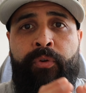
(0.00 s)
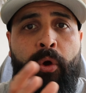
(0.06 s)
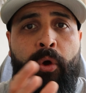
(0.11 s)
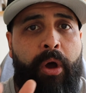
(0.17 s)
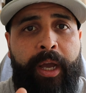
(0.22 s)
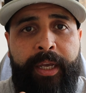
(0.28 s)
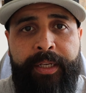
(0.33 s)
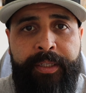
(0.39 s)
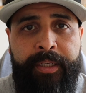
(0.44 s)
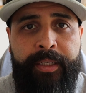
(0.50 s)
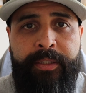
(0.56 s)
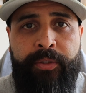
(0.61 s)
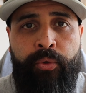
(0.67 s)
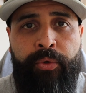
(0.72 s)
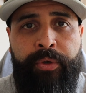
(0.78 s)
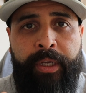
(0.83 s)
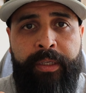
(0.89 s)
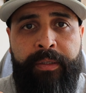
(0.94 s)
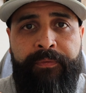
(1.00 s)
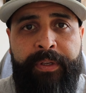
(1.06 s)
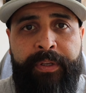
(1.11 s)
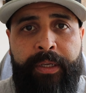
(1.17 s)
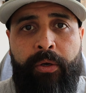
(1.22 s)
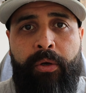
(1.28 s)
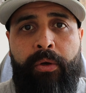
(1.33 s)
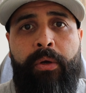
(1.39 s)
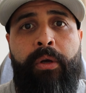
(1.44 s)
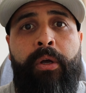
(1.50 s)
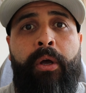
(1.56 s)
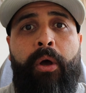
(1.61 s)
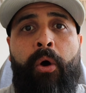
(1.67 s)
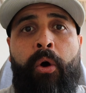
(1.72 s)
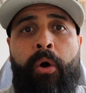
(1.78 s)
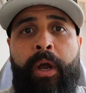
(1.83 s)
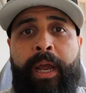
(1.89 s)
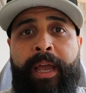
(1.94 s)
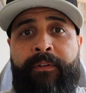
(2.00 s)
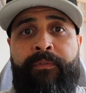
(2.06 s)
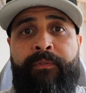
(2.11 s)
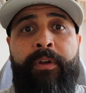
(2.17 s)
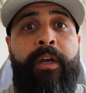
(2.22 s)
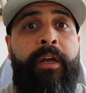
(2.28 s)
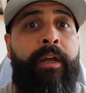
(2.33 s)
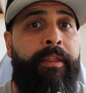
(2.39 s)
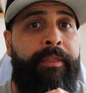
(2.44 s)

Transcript: no ideas to create a video or have